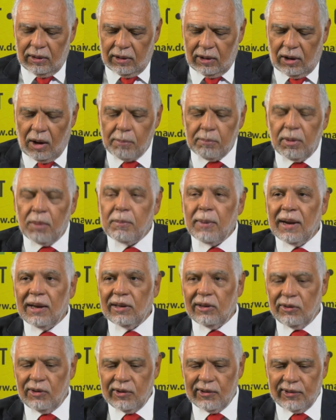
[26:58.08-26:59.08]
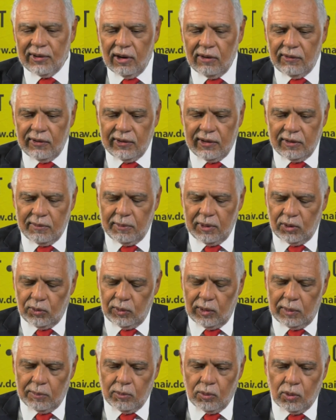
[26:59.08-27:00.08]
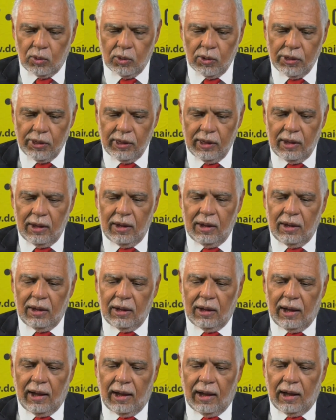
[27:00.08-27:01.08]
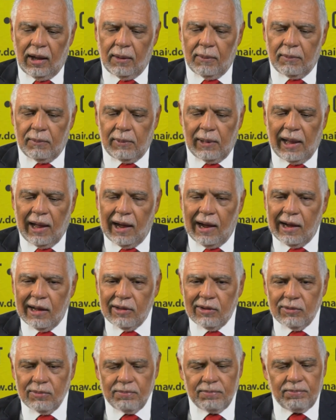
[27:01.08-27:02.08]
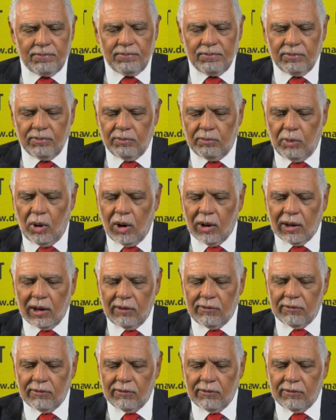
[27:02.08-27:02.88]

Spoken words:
complementary services between both large bulk